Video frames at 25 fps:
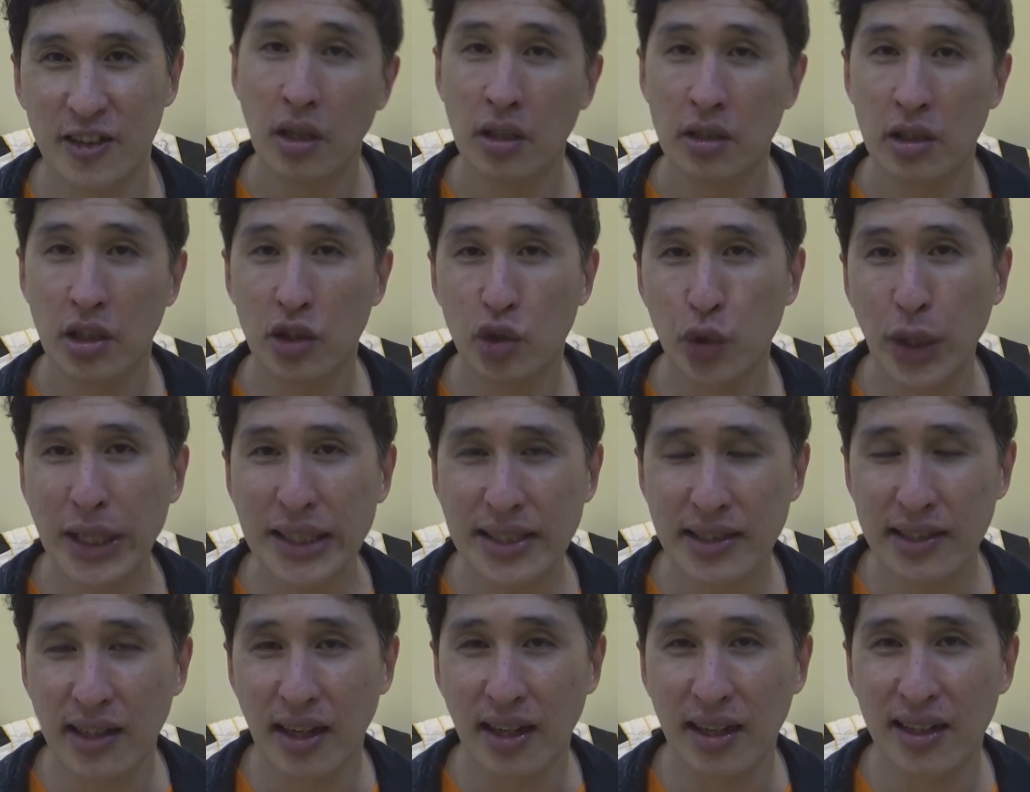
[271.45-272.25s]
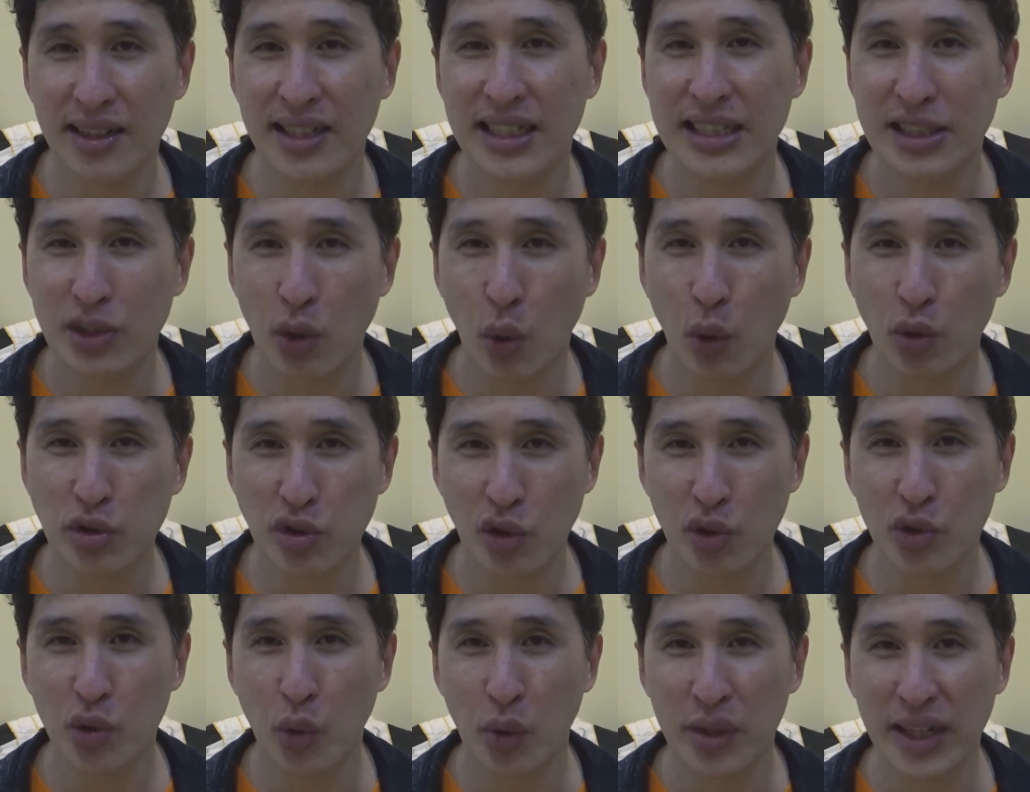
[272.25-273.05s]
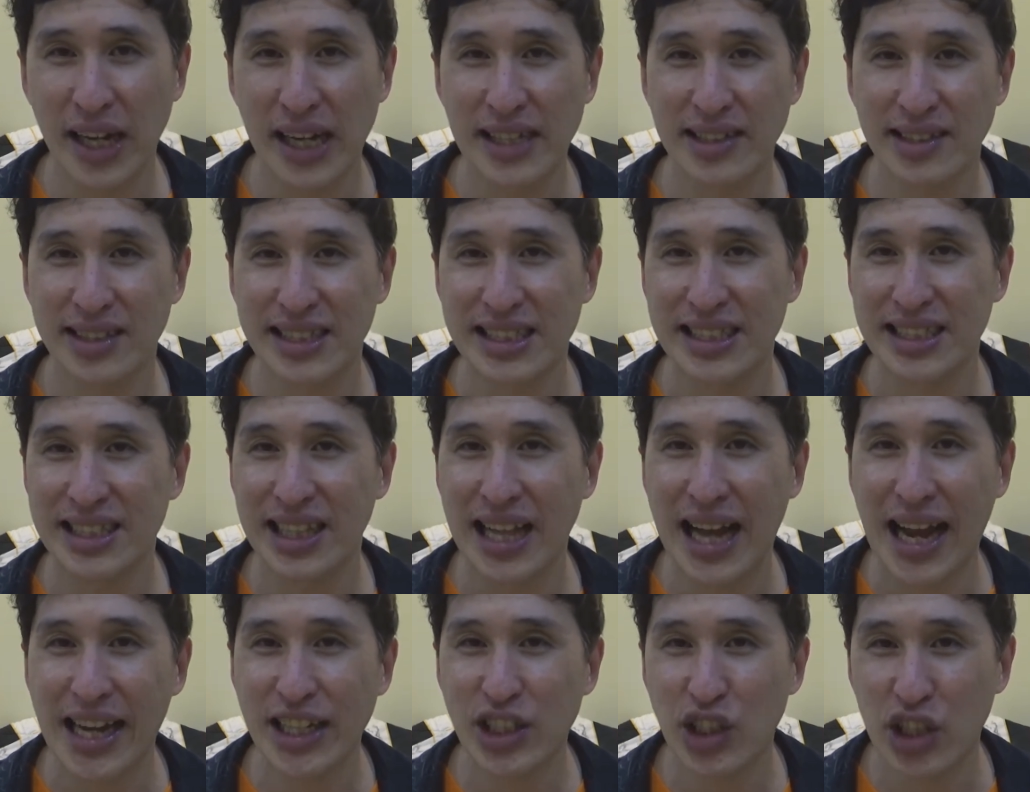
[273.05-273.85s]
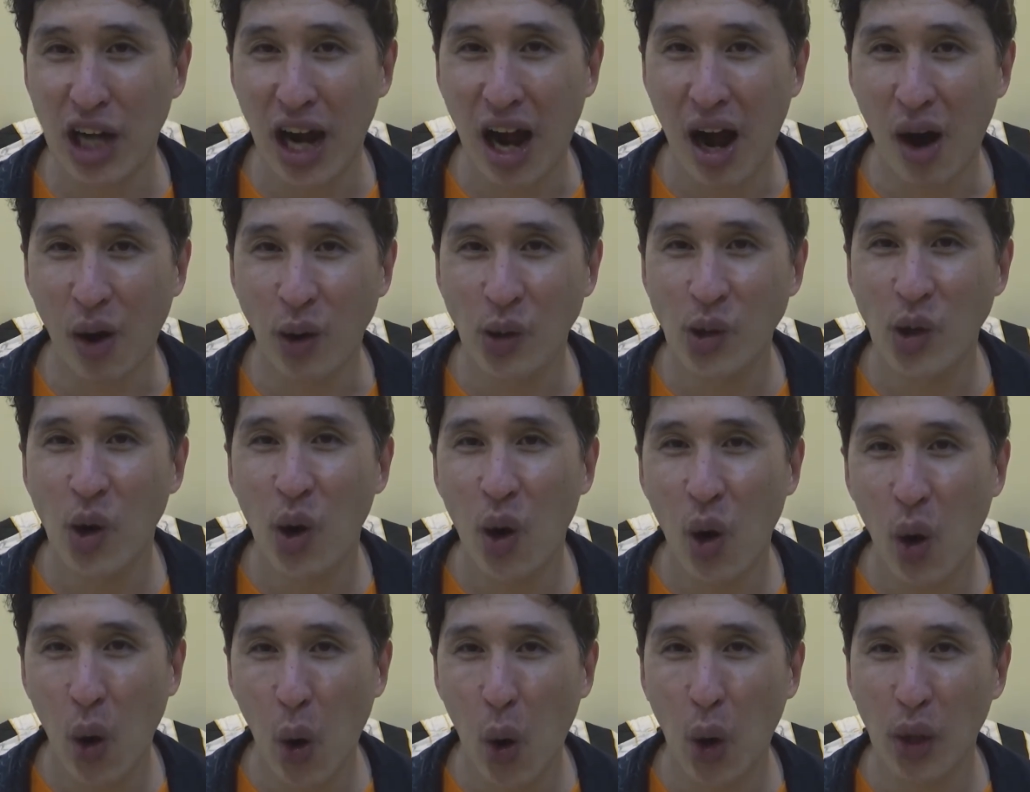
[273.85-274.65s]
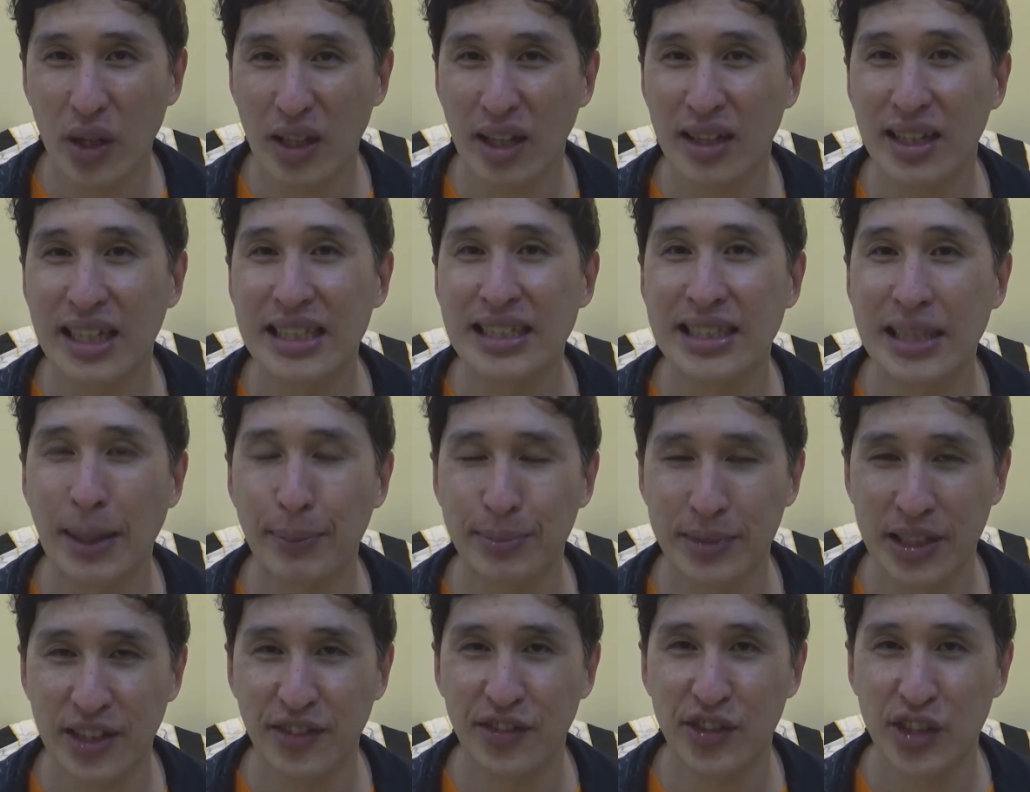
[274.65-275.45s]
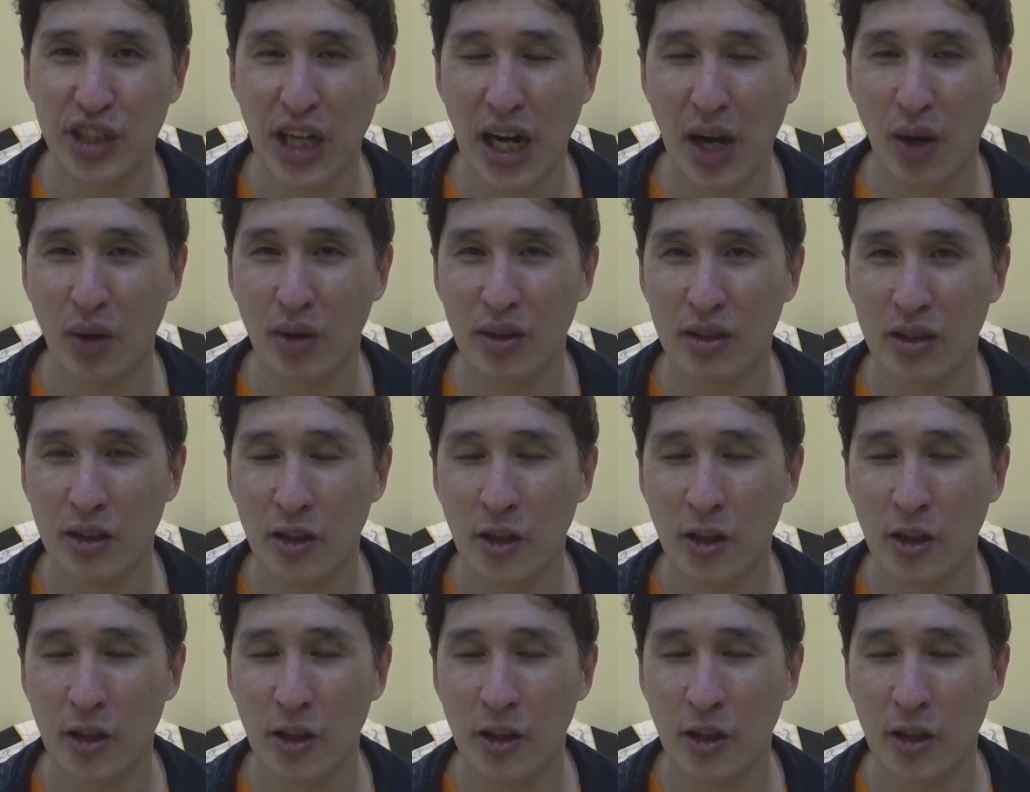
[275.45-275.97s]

The Trickster is also known as the sly child or the deceptive child.